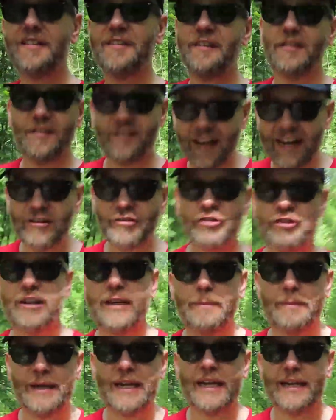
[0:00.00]
as
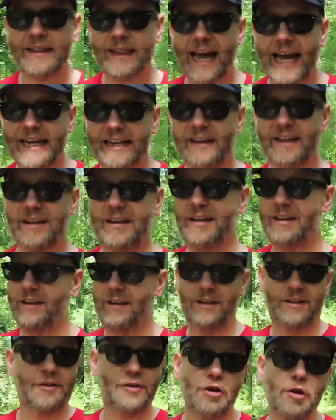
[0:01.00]
essentially being like
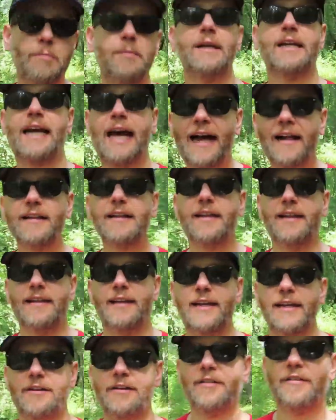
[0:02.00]
human
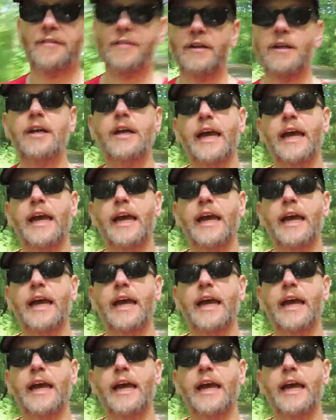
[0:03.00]
calculators